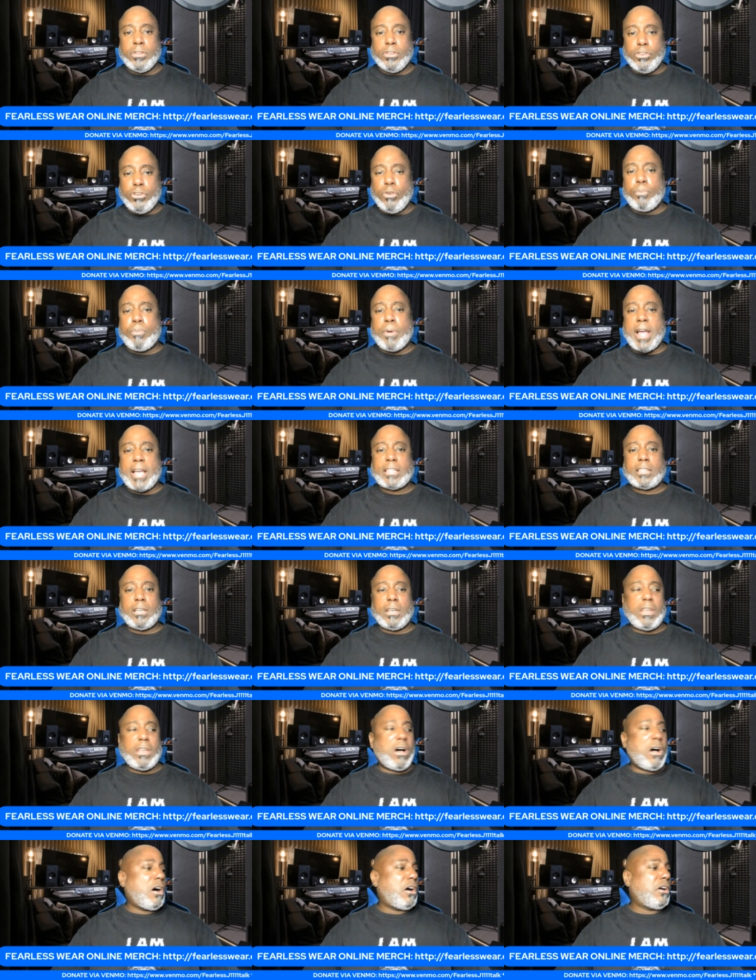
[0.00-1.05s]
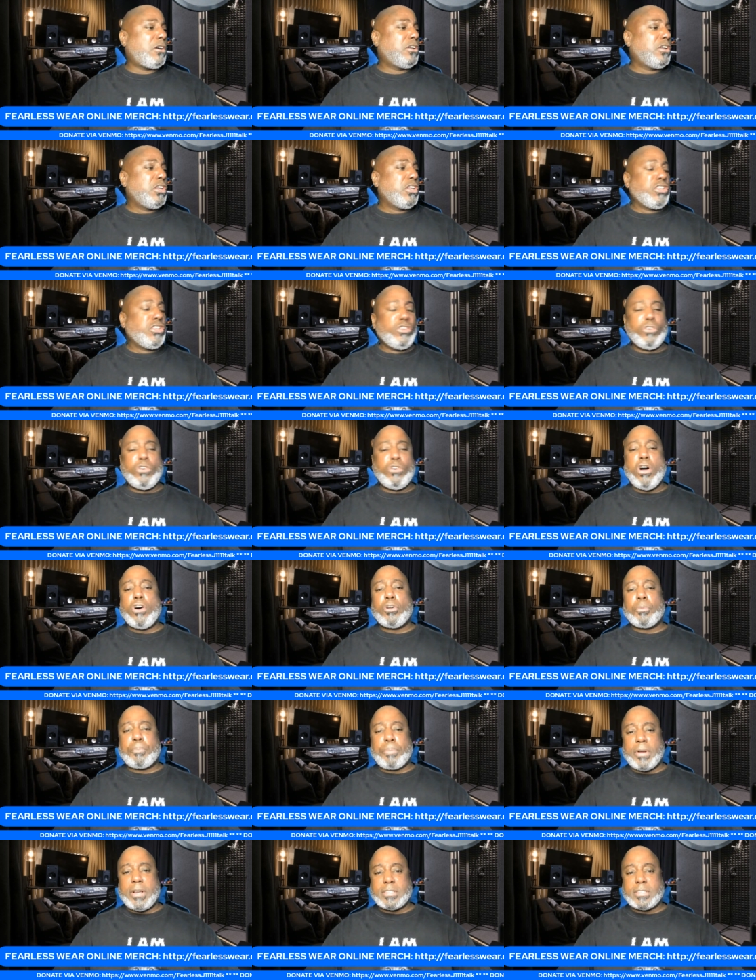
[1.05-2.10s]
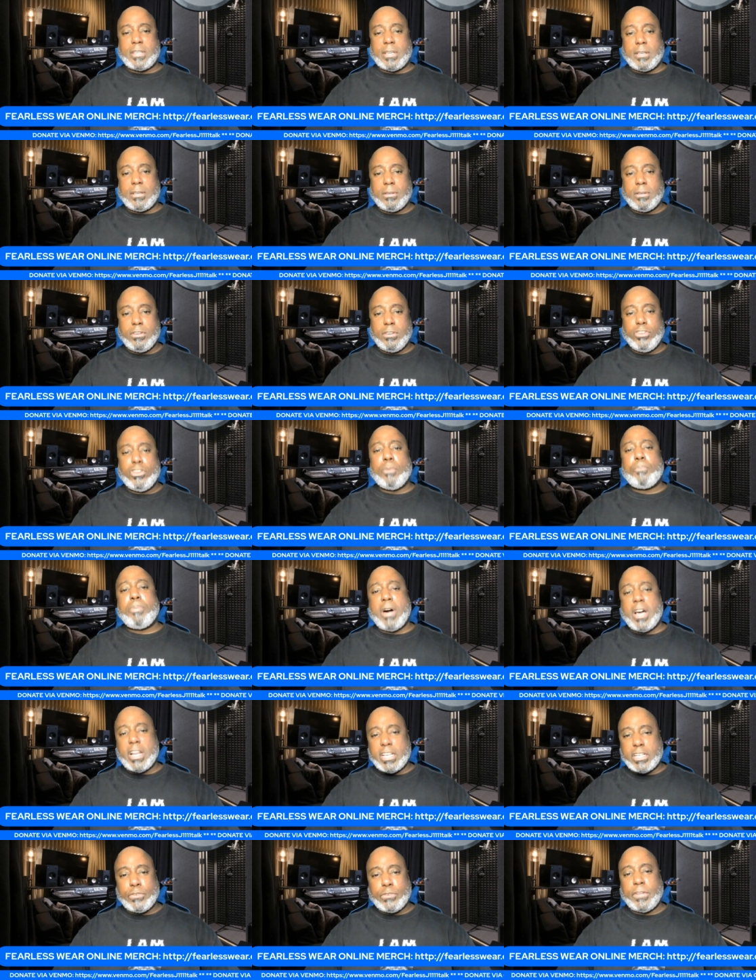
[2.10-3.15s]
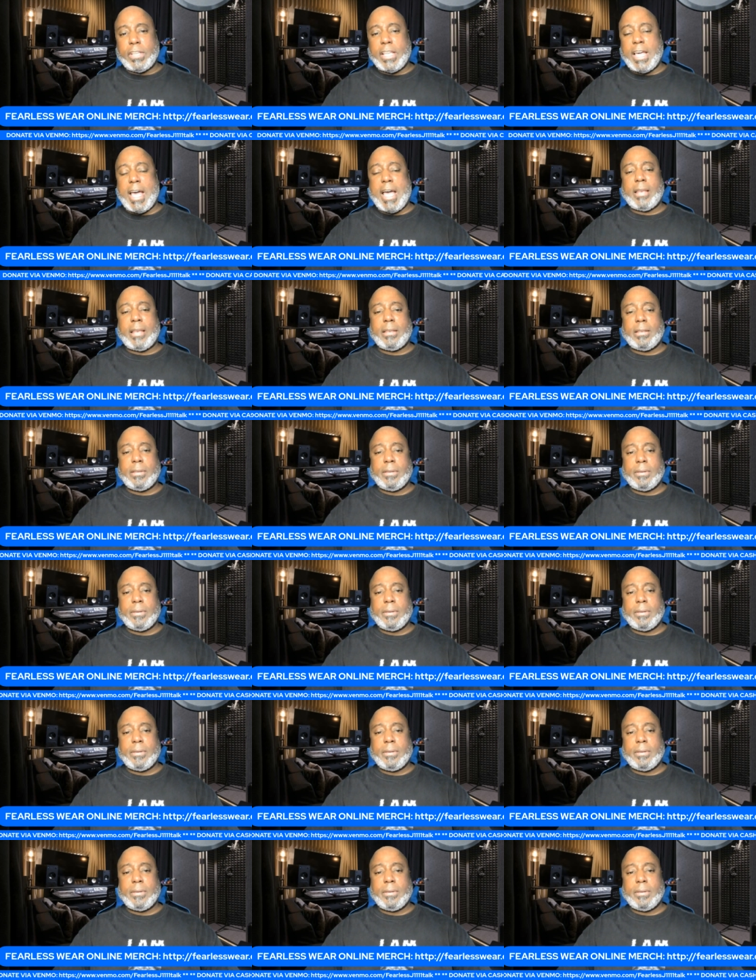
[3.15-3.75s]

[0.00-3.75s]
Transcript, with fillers: You break the law, you go to prison. You're punished for that.